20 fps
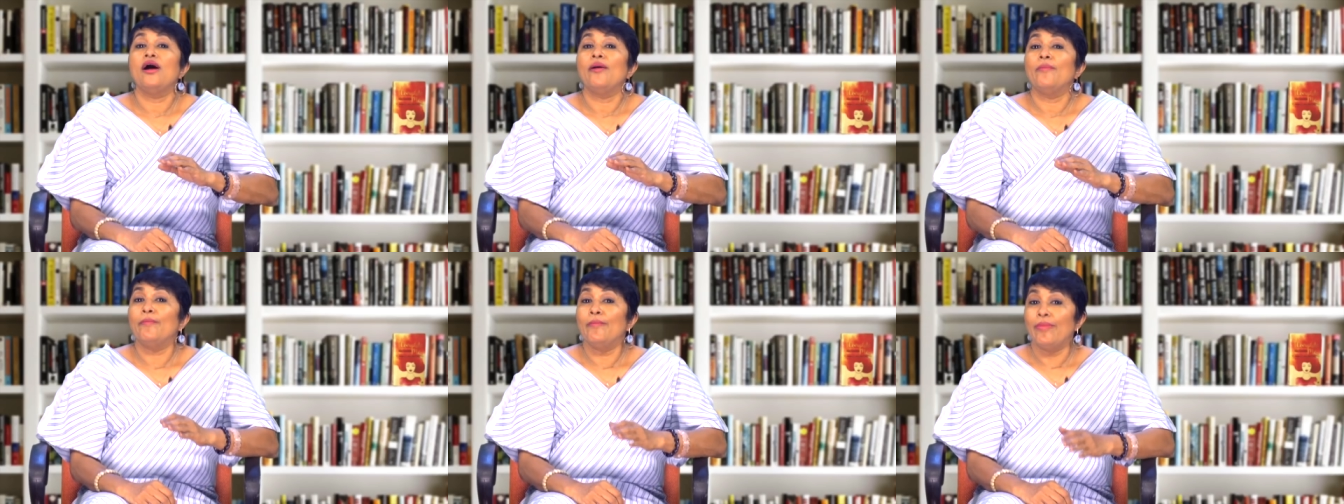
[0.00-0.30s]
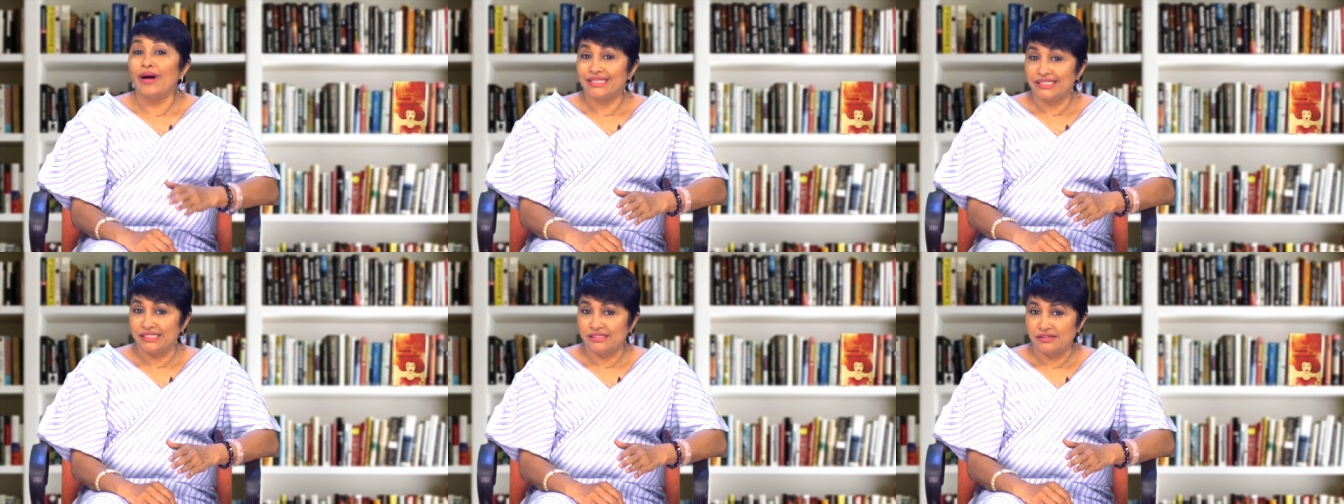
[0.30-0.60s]

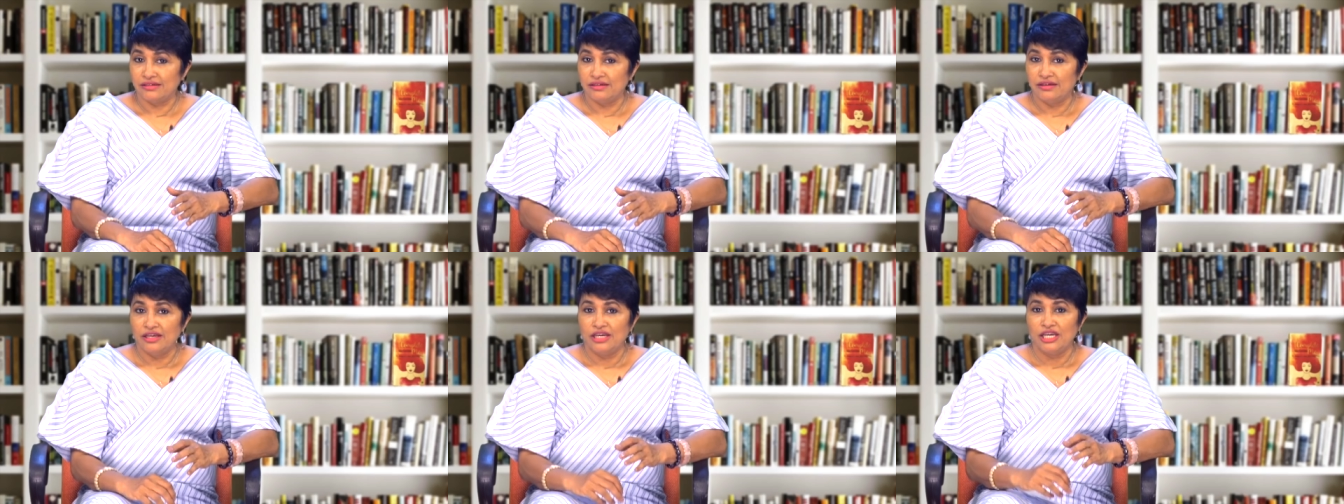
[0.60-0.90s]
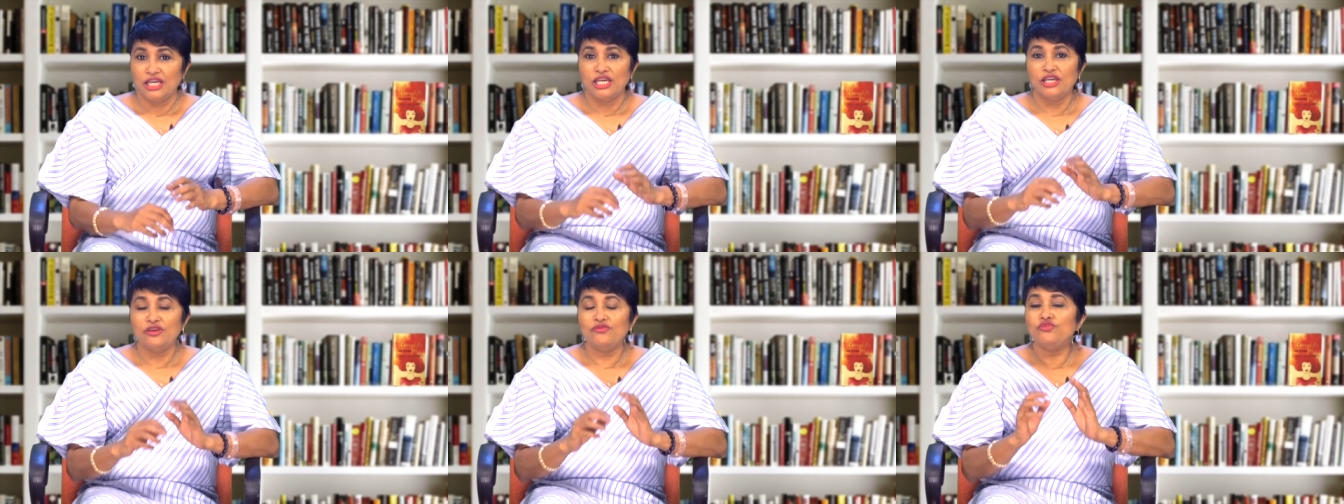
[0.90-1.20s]
But
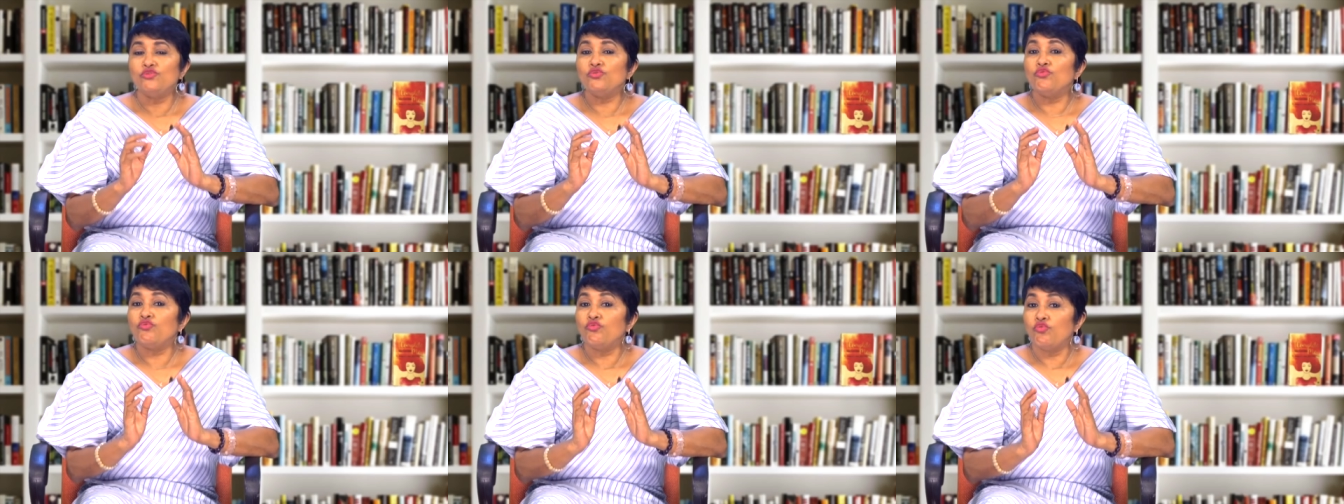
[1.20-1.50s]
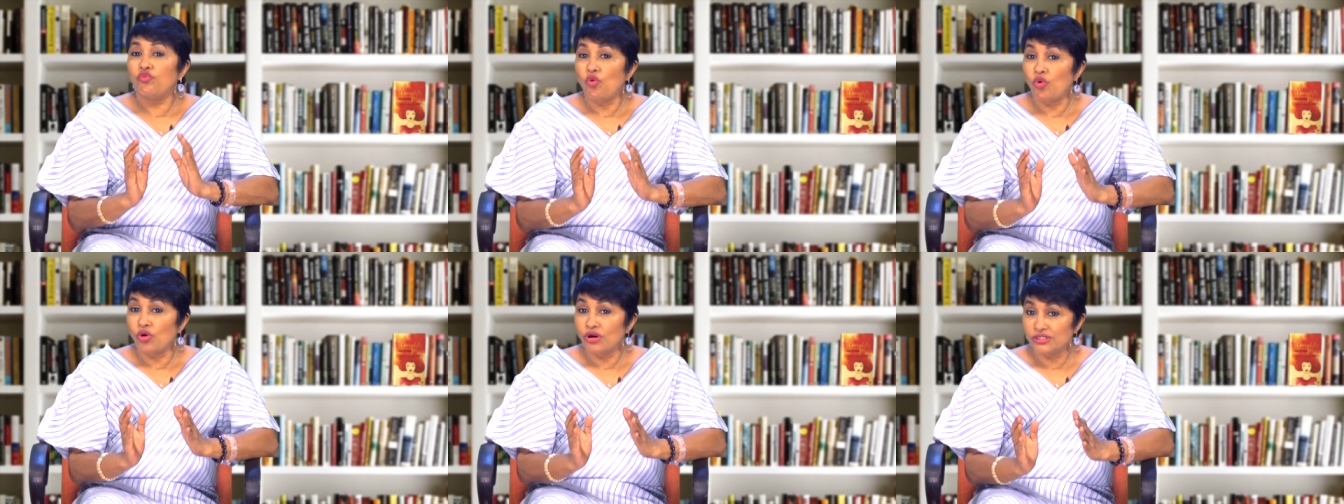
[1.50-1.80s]
if you
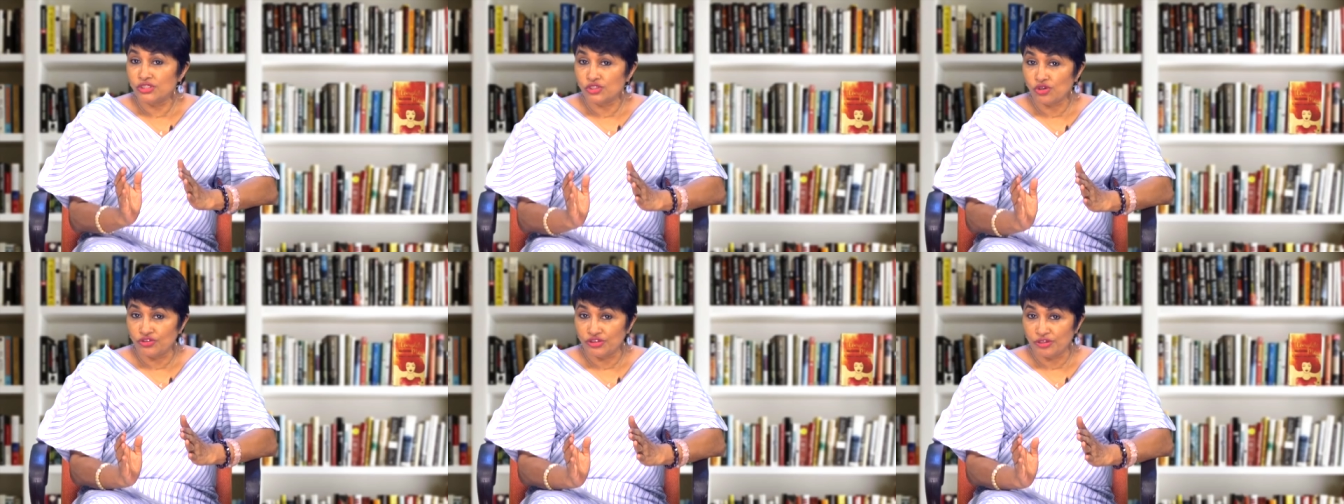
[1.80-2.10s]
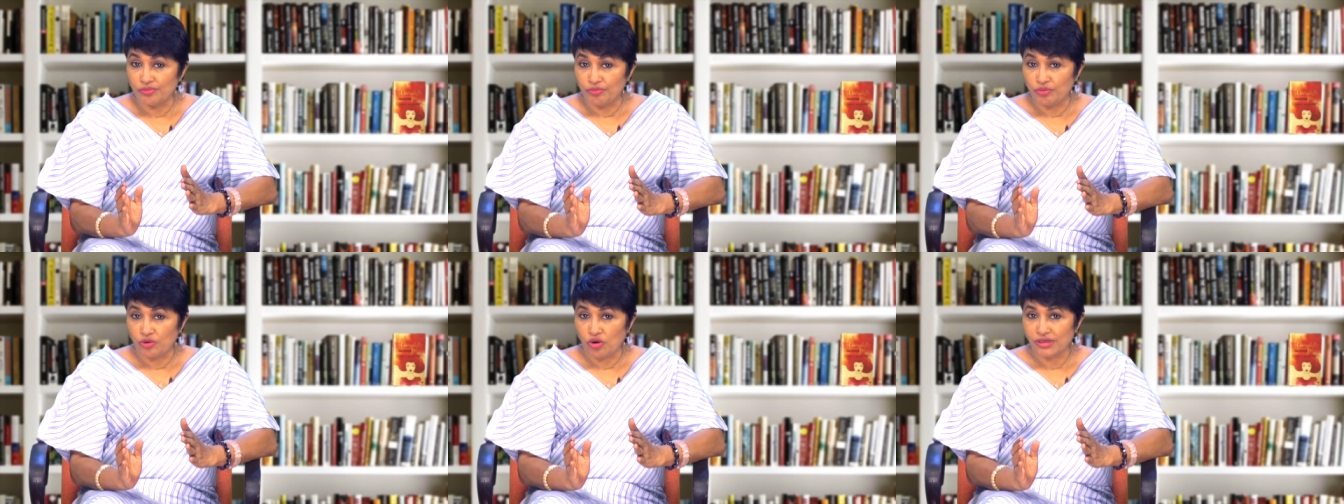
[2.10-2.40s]
focus on
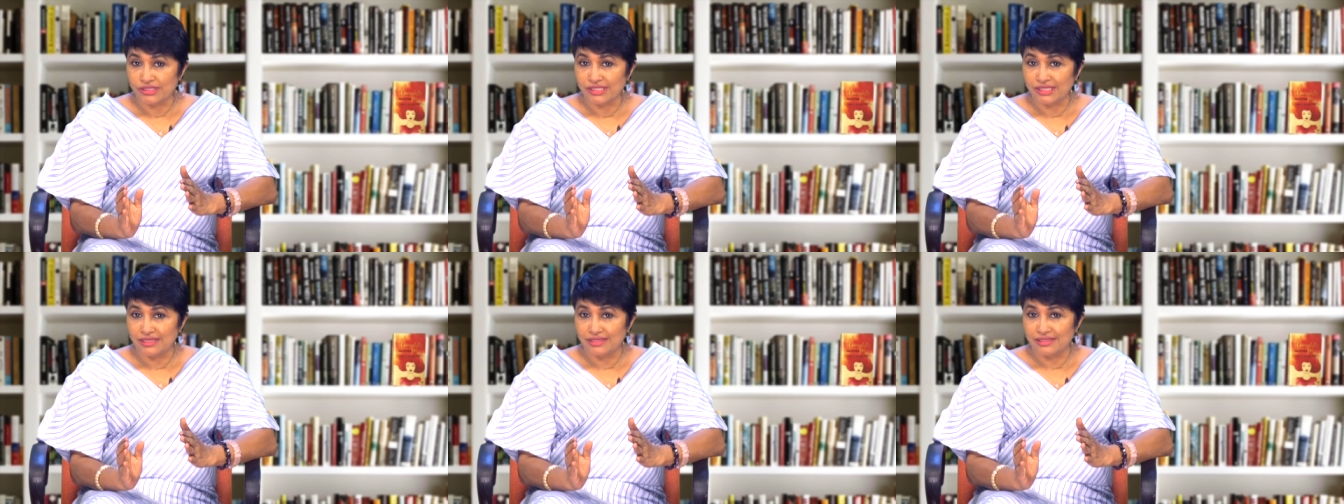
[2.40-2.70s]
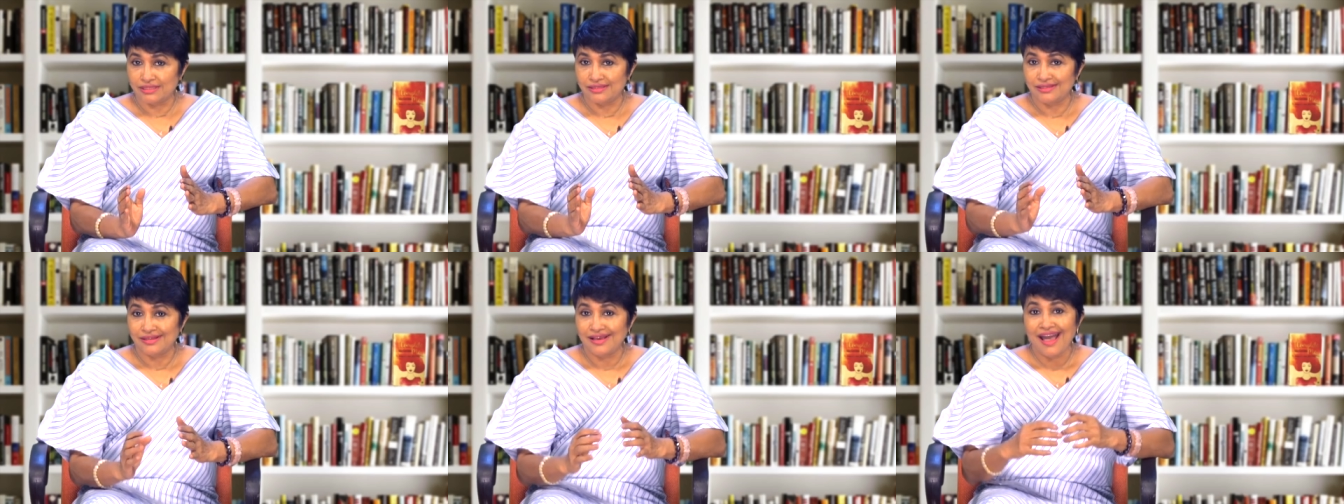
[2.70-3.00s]
the
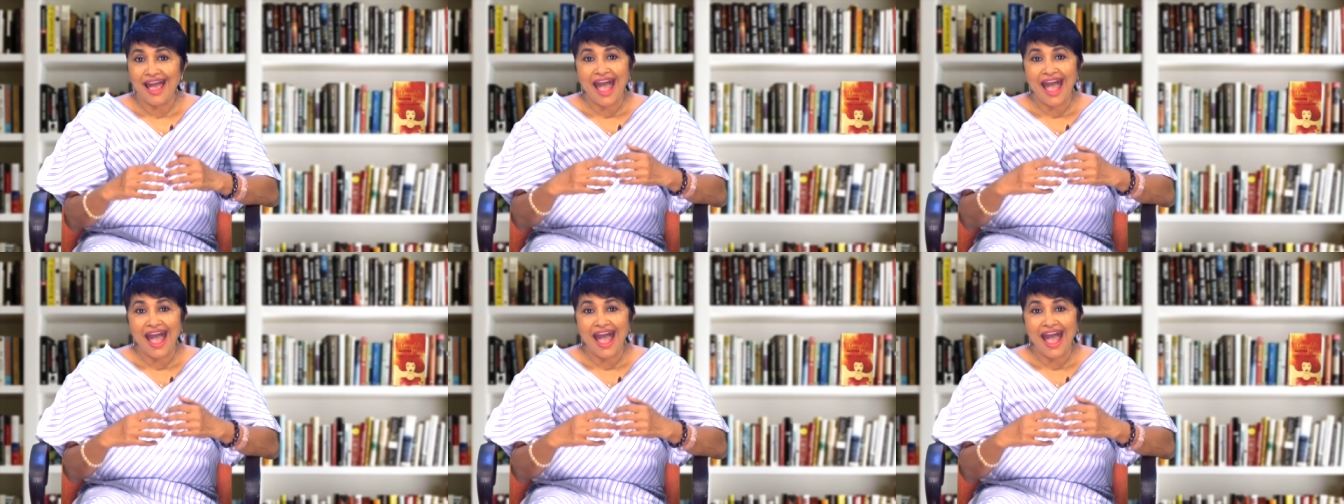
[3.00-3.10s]
process